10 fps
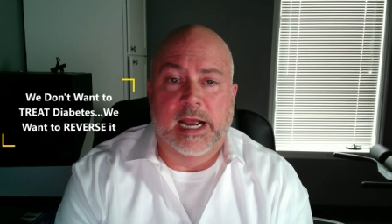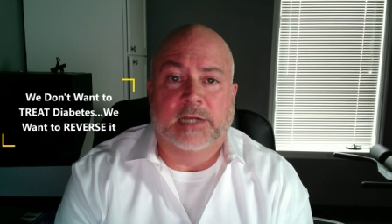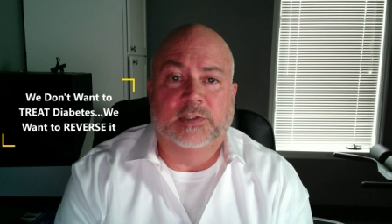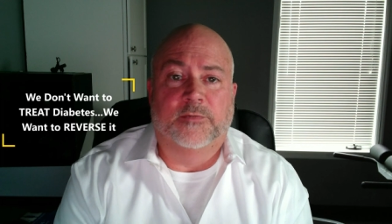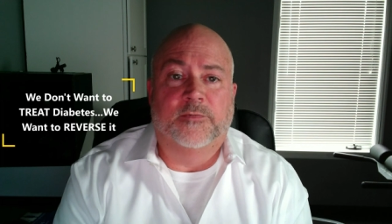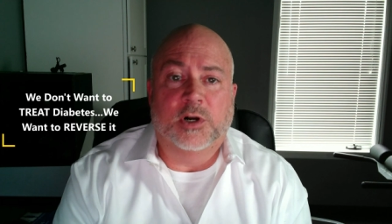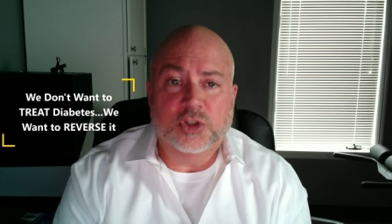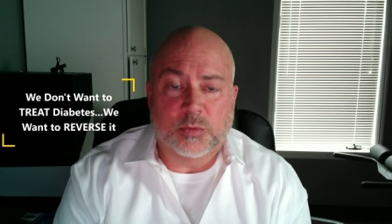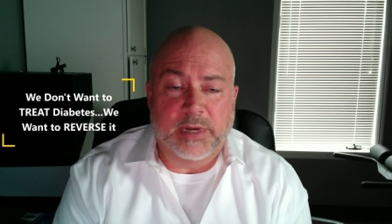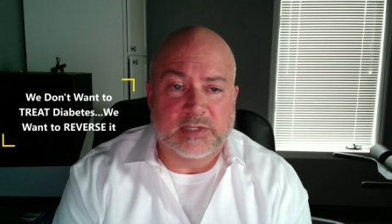As a
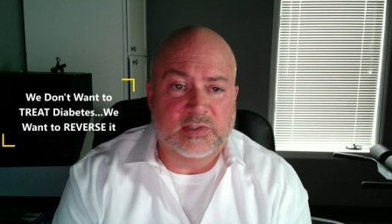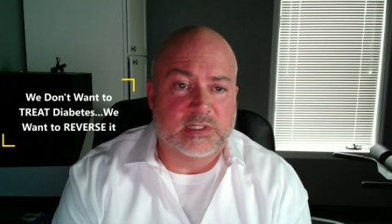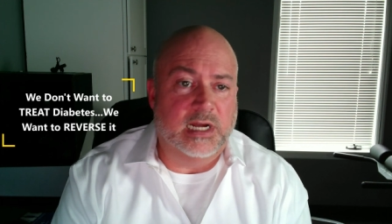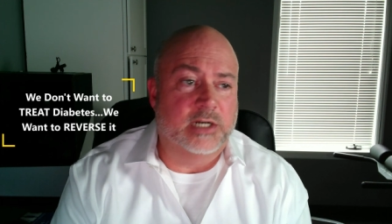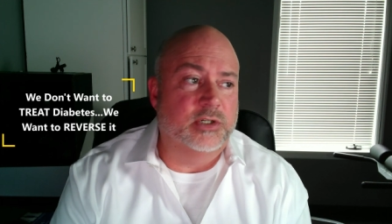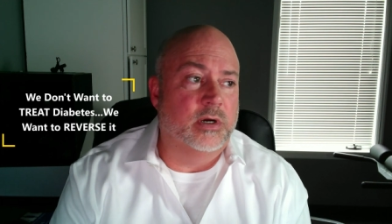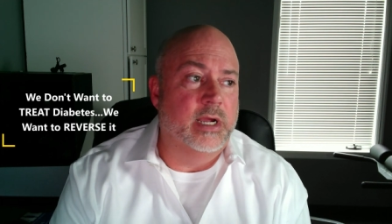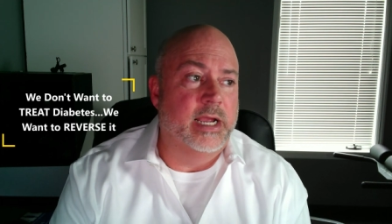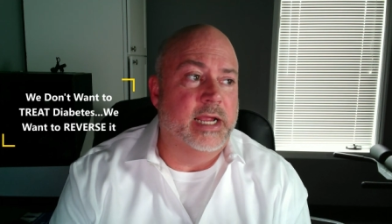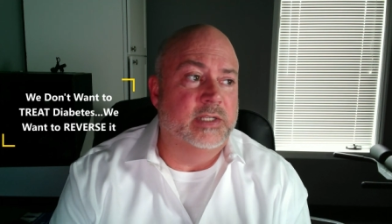functional medicine
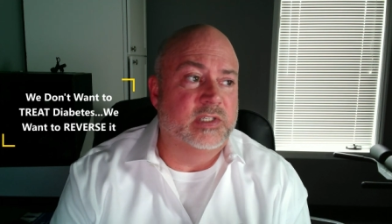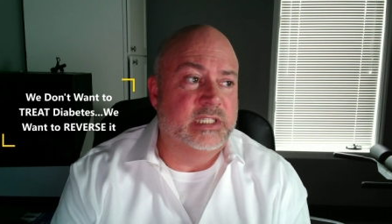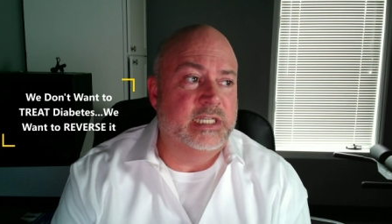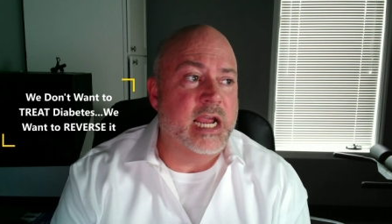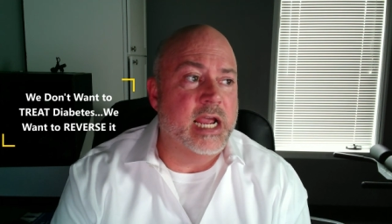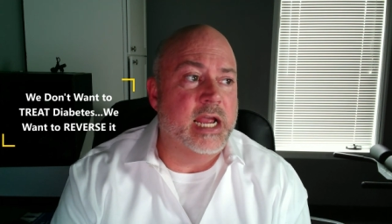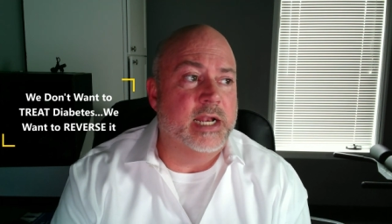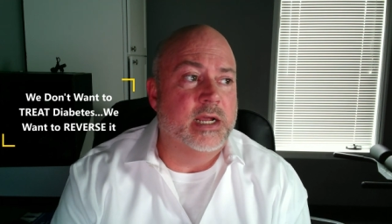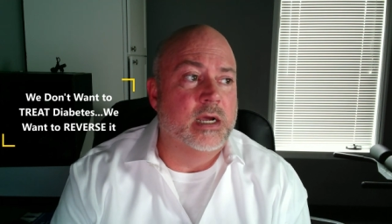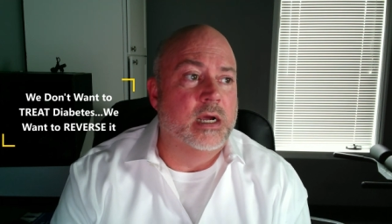doctor,
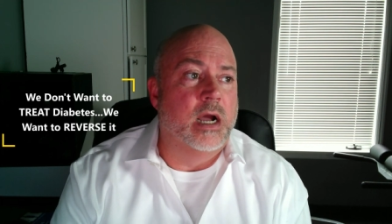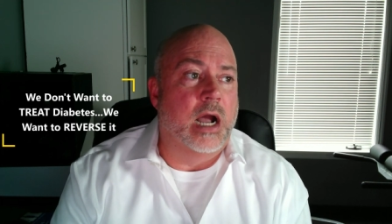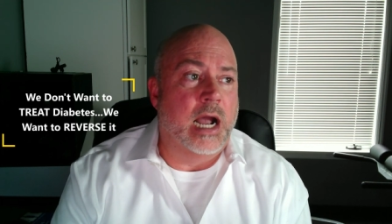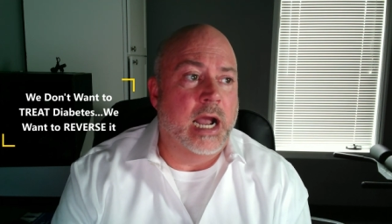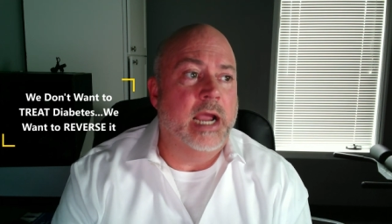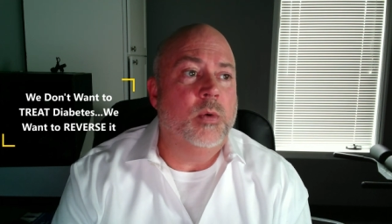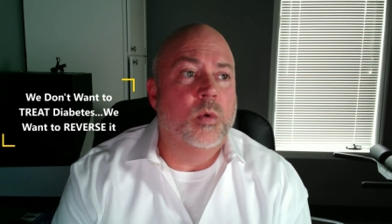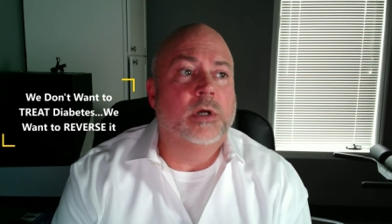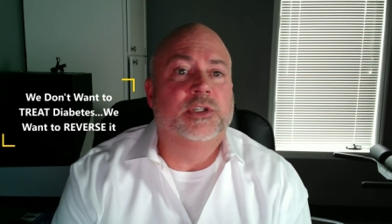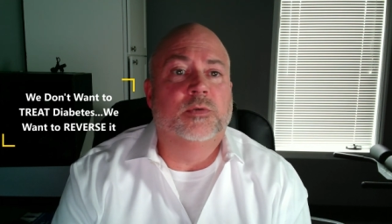instead, I
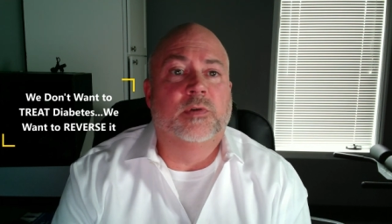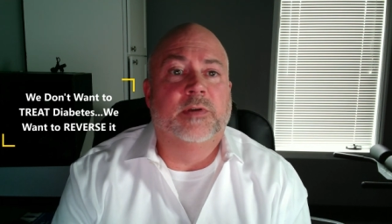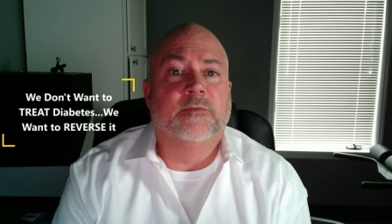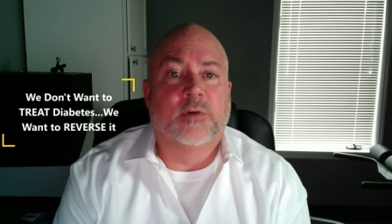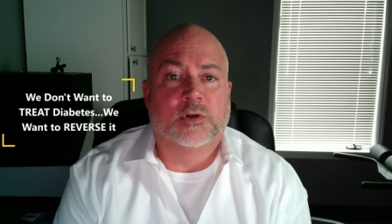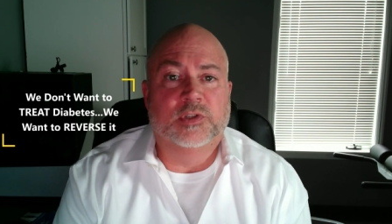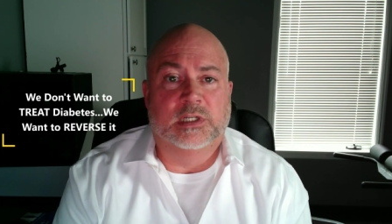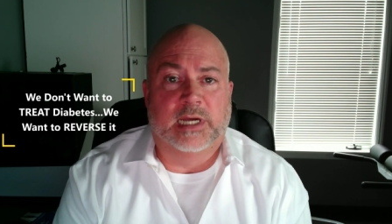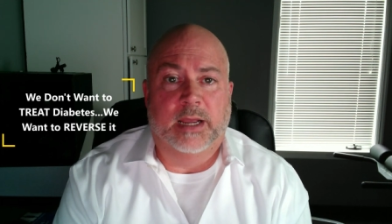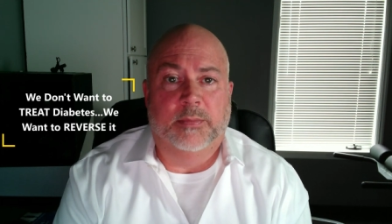want to reverse
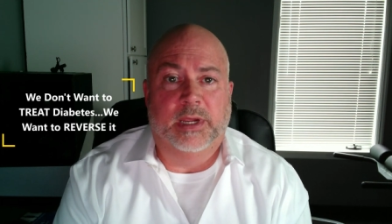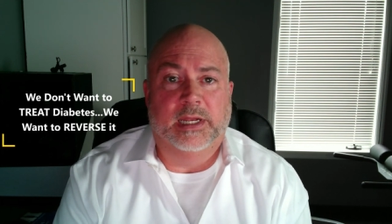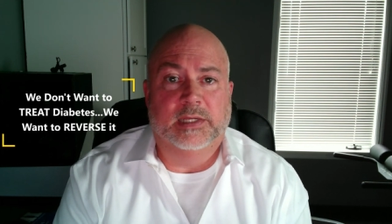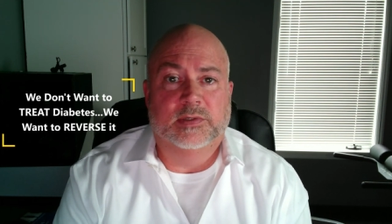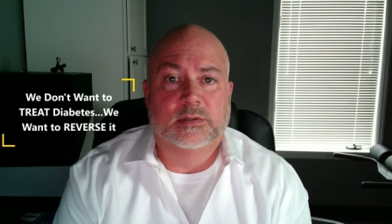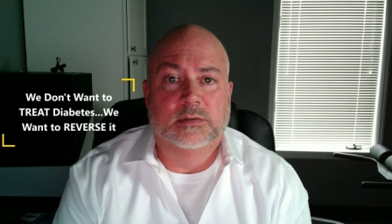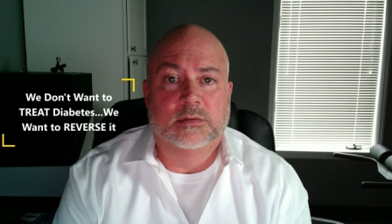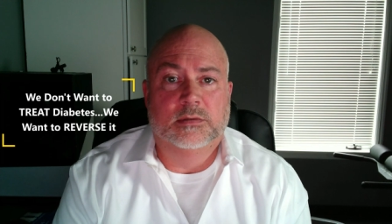the diabetes.